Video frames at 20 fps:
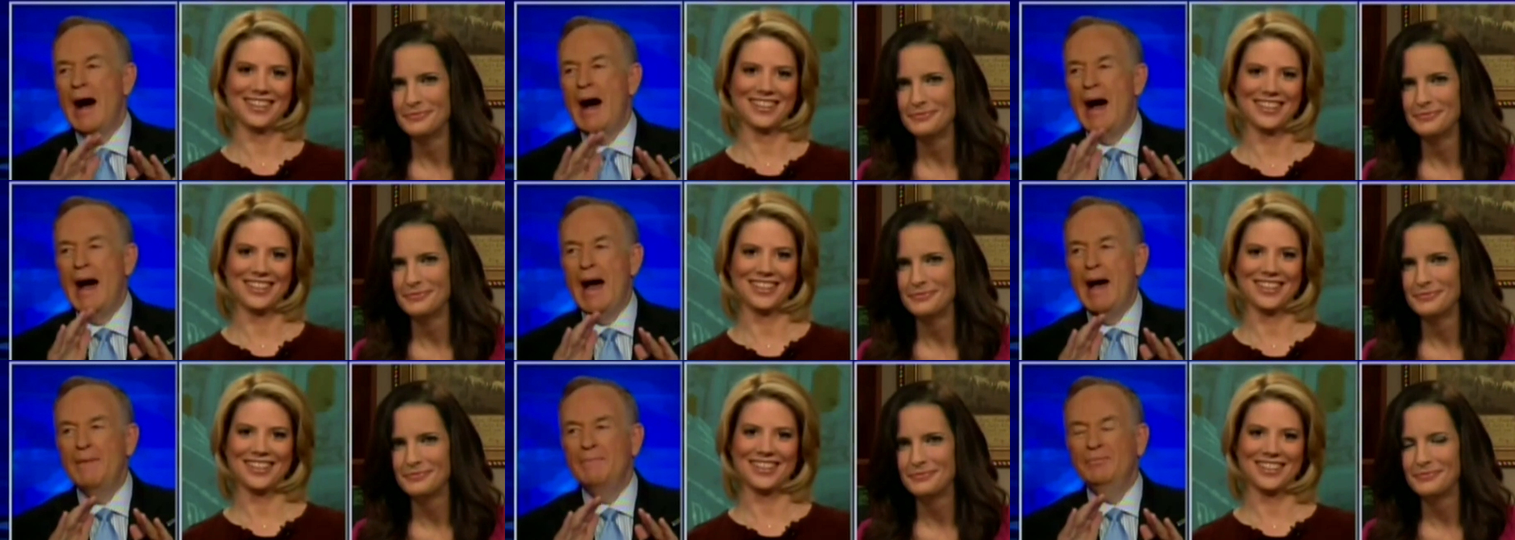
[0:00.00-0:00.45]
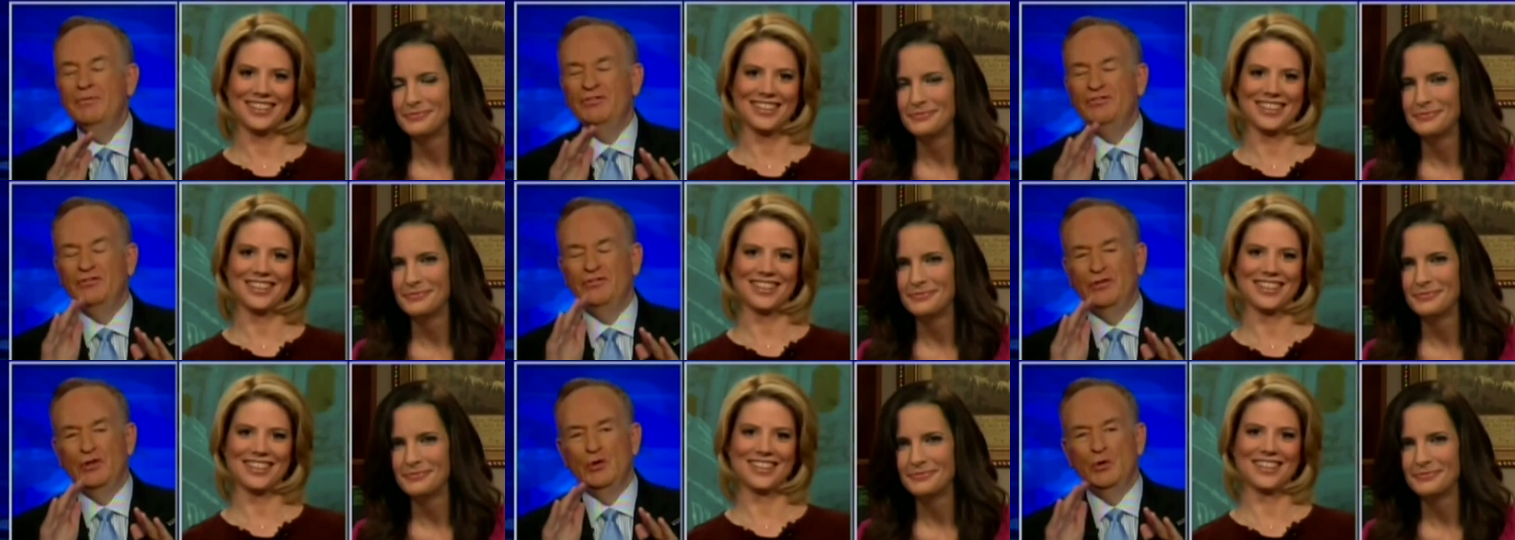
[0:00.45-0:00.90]

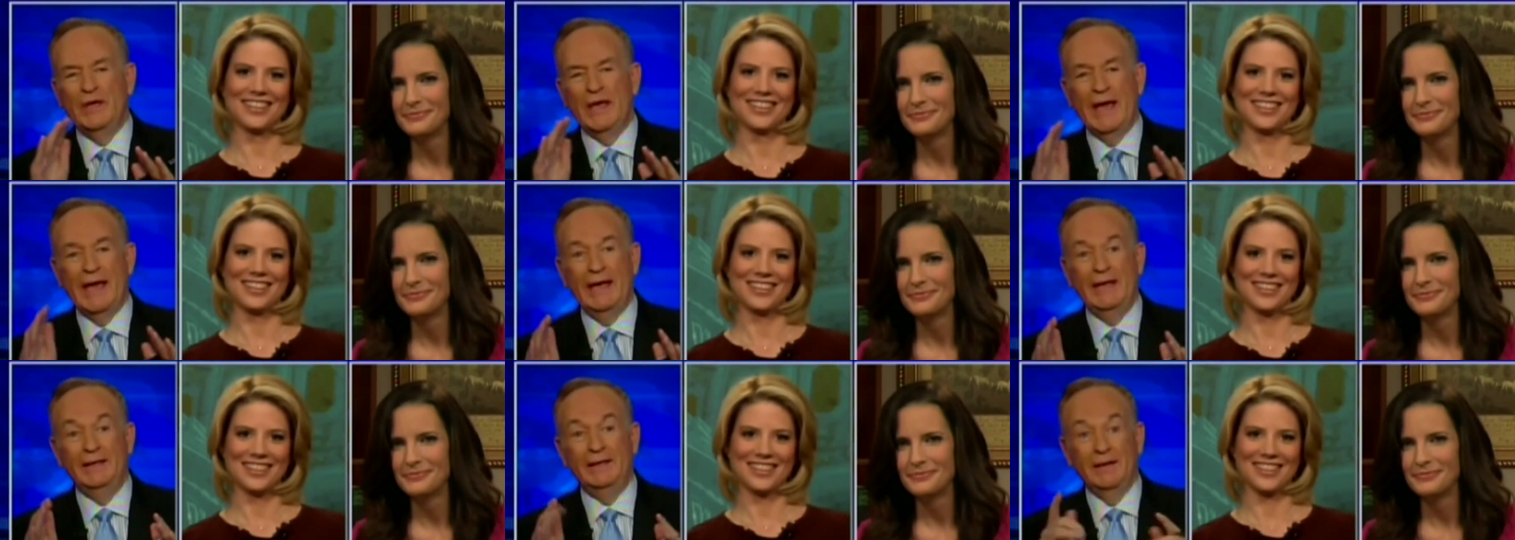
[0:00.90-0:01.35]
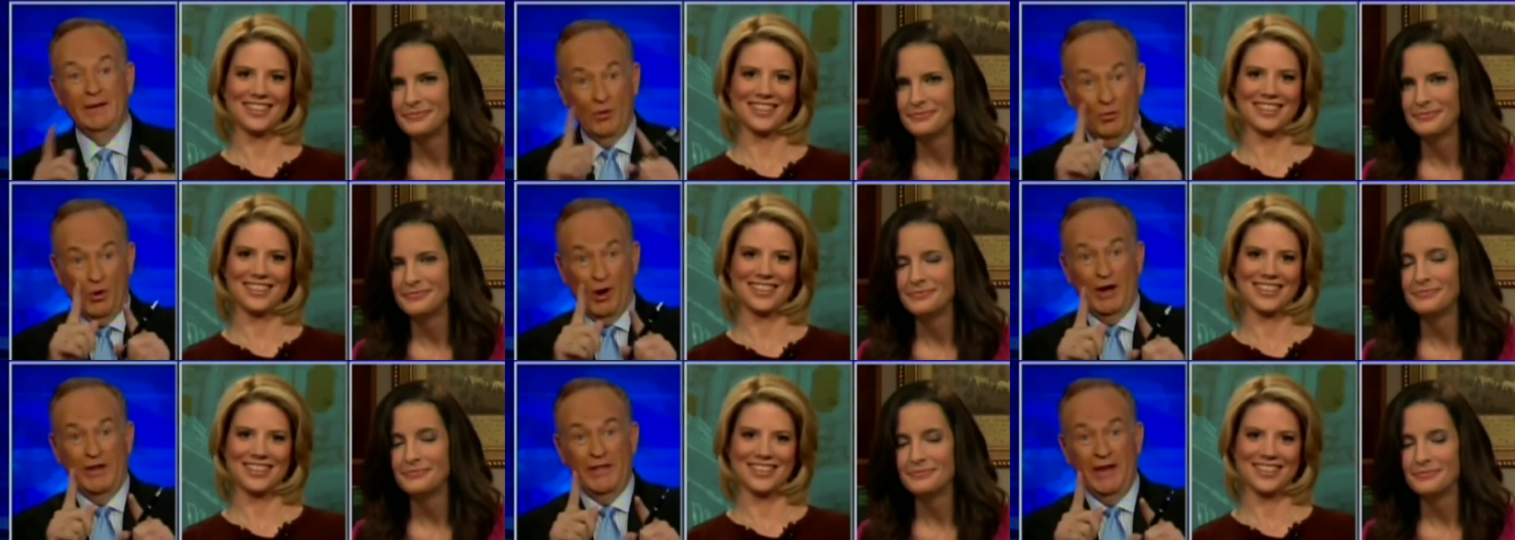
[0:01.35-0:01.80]
Speaker 1: obfuscate.
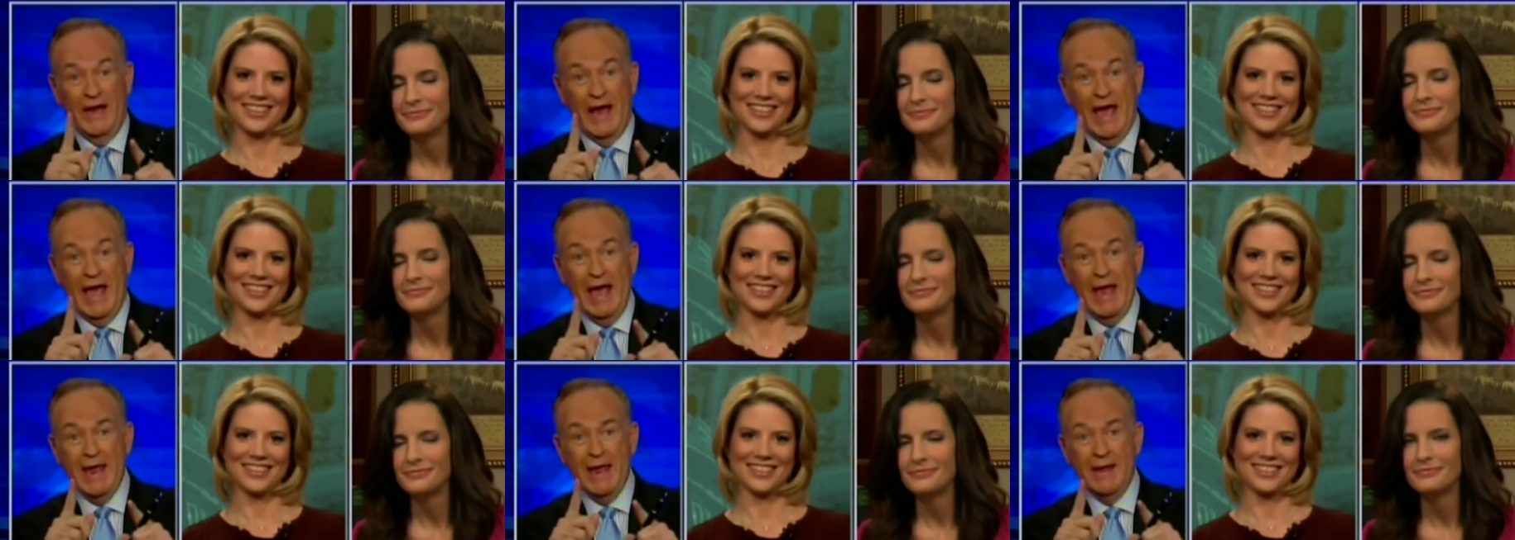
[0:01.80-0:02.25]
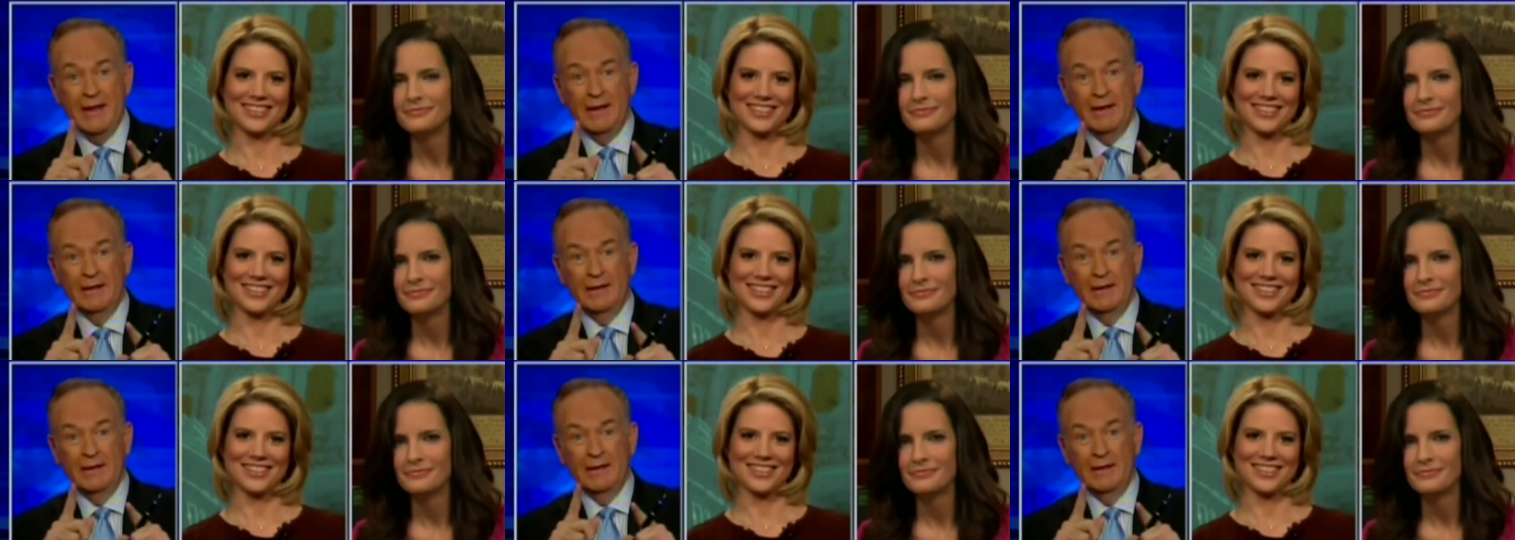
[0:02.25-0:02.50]
Word of the day